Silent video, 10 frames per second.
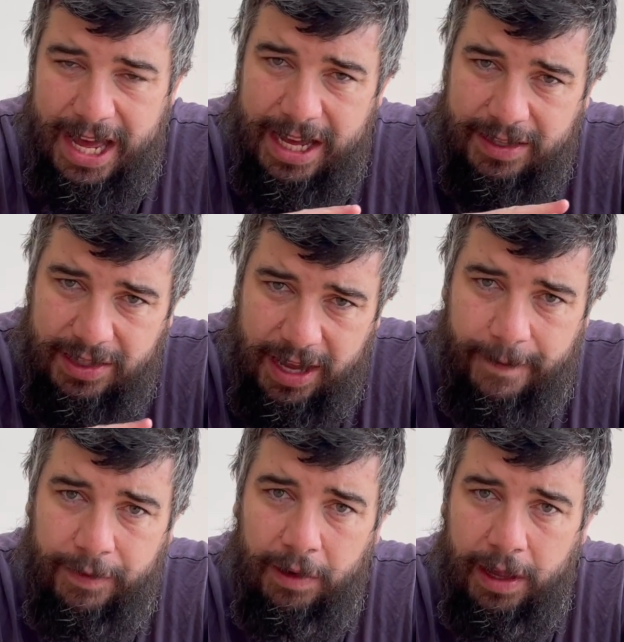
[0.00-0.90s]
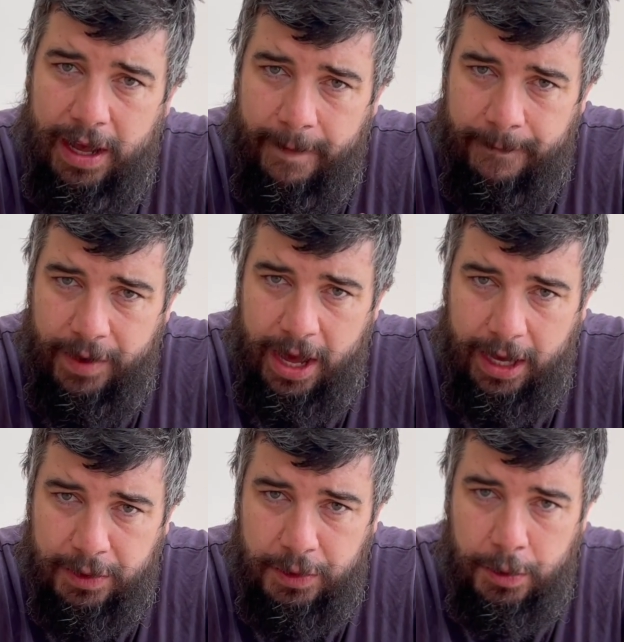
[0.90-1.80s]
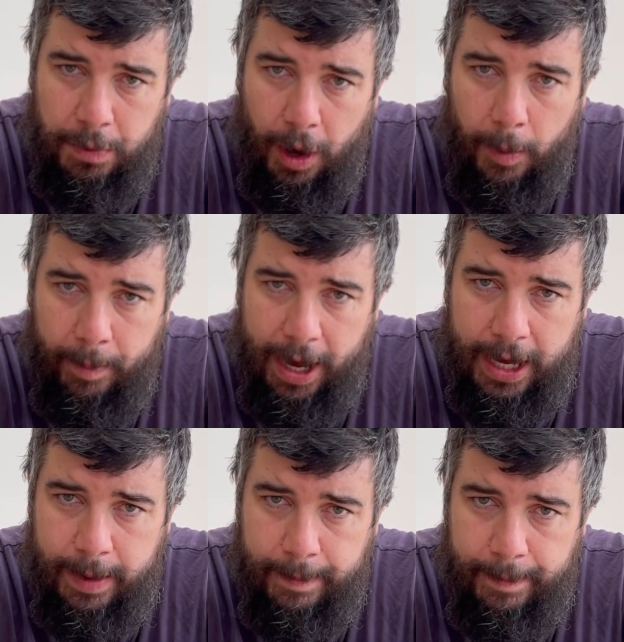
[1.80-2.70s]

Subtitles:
it is definitely a fake. Do not buy it.